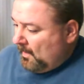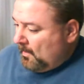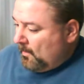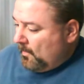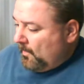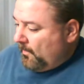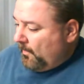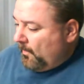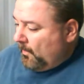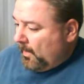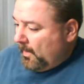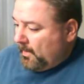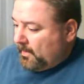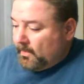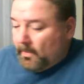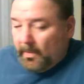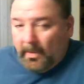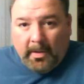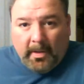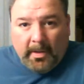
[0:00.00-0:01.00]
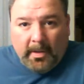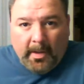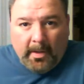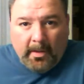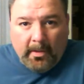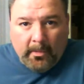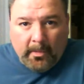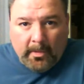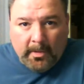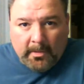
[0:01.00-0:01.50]
before I start another
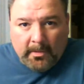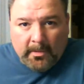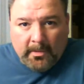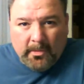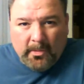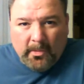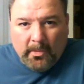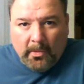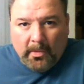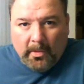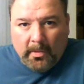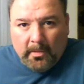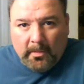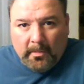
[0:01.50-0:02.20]
one, or